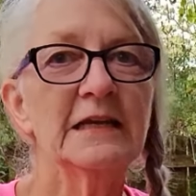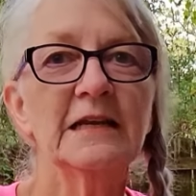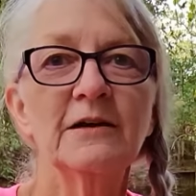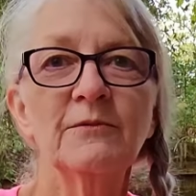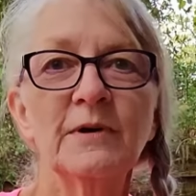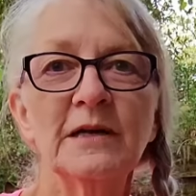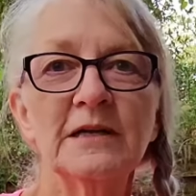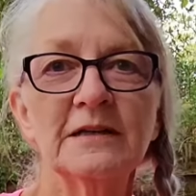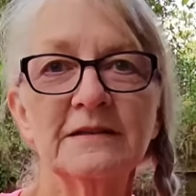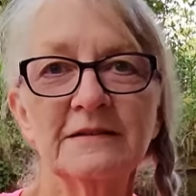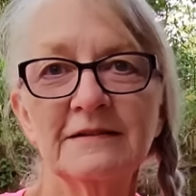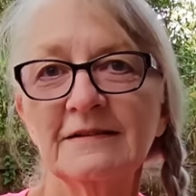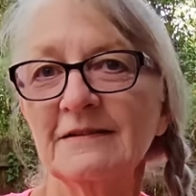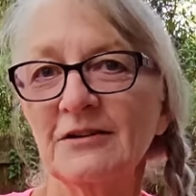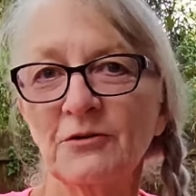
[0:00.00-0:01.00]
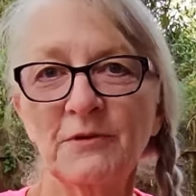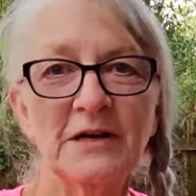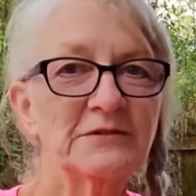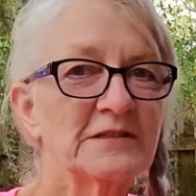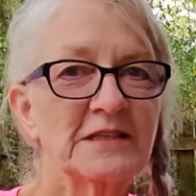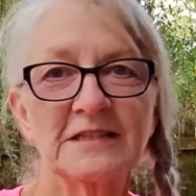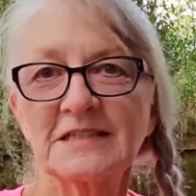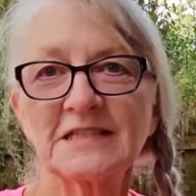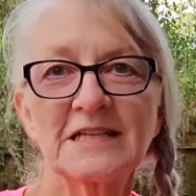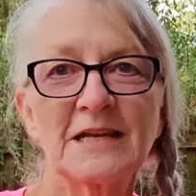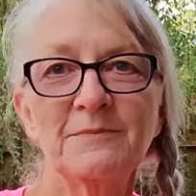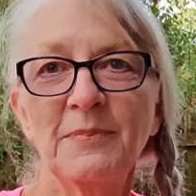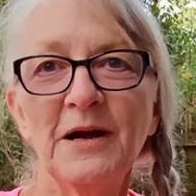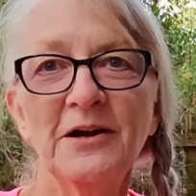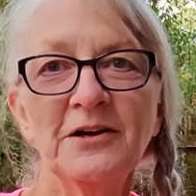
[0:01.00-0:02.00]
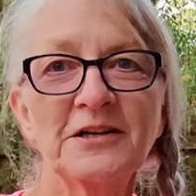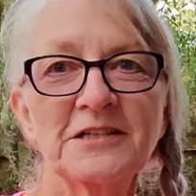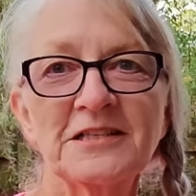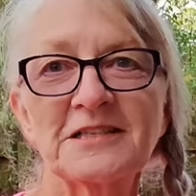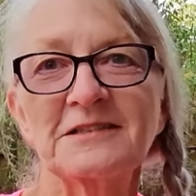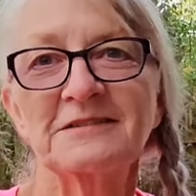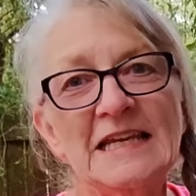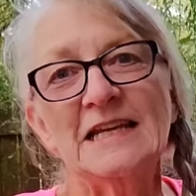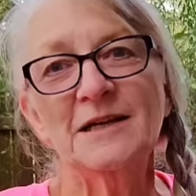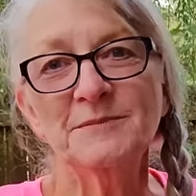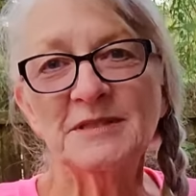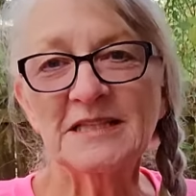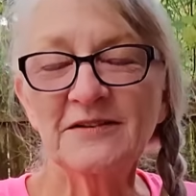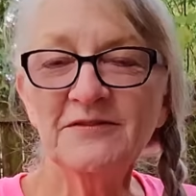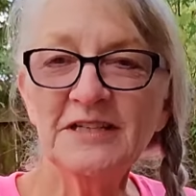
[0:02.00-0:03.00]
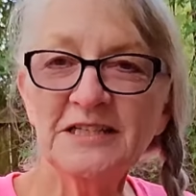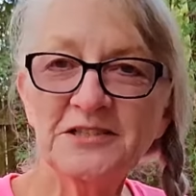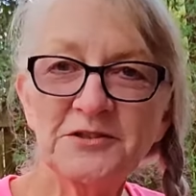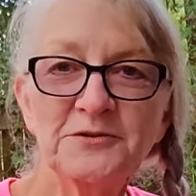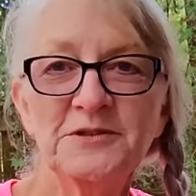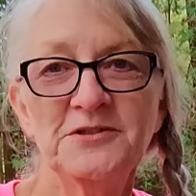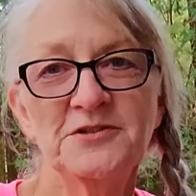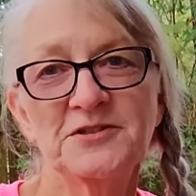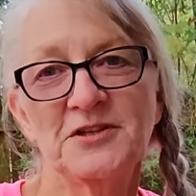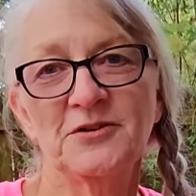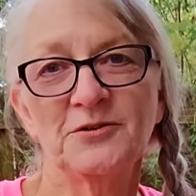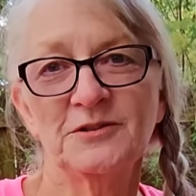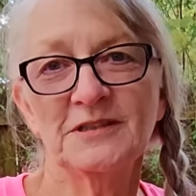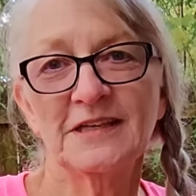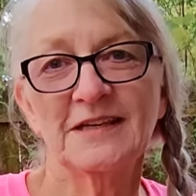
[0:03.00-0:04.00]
I want to go out to the state parks. I'm 72 years old.